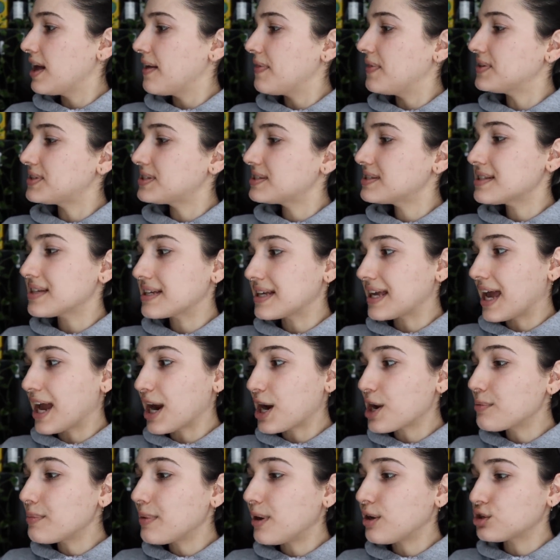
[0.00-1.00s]
This is a
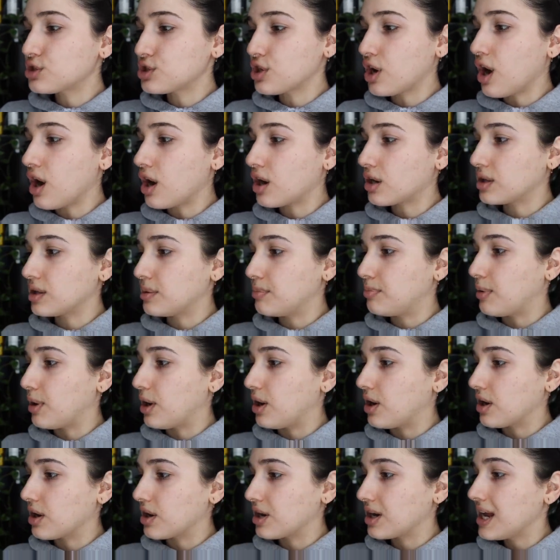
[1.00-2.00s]
caramel chocolate
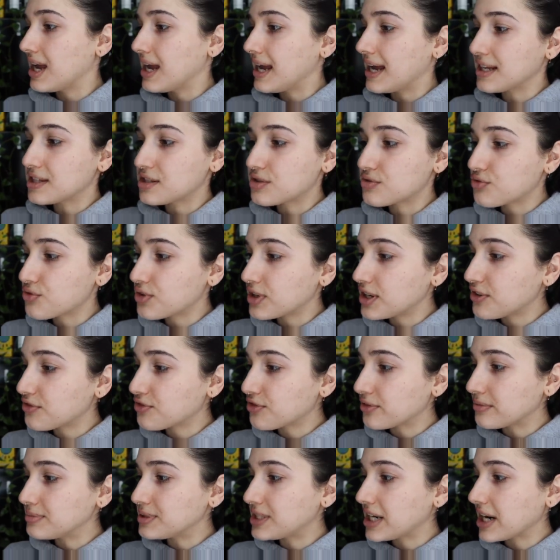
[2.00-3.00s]
bar. It's free
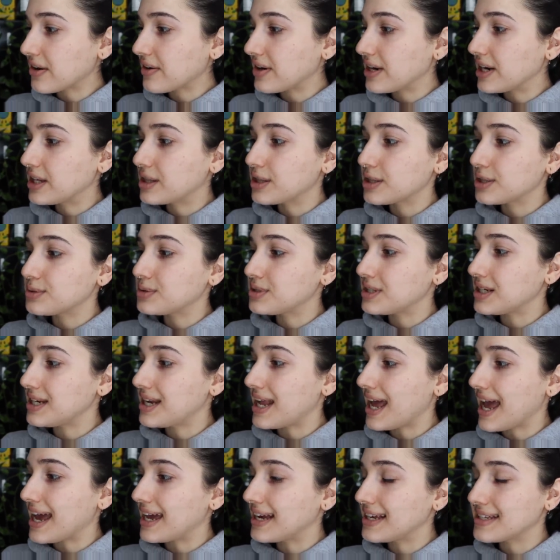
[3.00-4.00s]
from dairy, gluten,
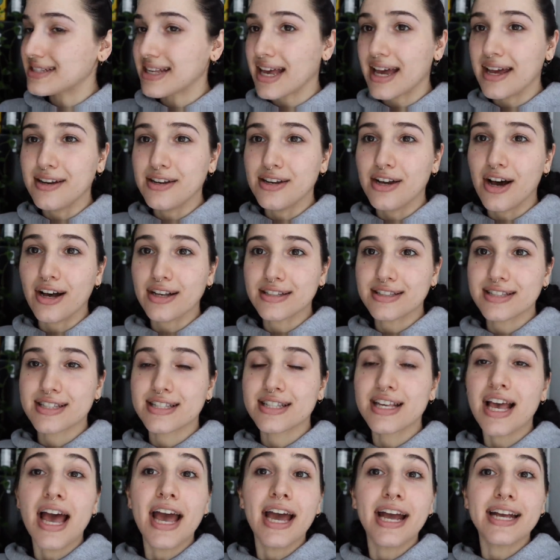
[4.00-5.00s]
eggs, and nuts.